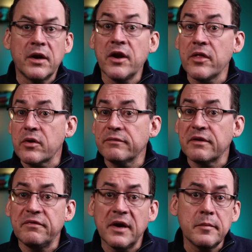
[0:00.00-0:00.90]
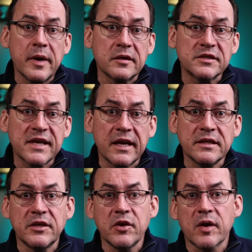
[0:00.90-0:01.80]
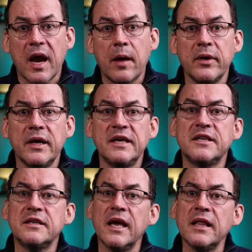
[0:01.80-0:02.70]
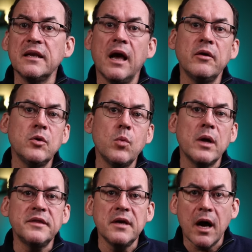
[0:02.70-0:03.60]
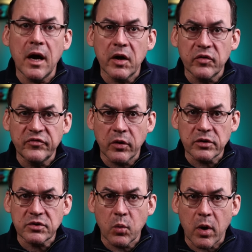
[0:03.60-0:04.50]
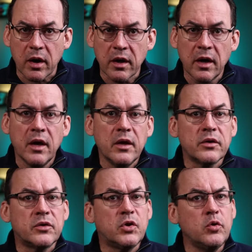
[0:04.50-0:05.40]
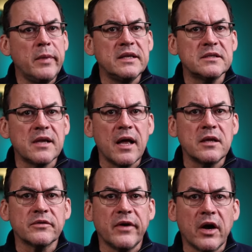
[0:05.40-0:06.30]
Another of the fundamental settings in your camera is to tell it how you want the autofocus to work. The two main styles of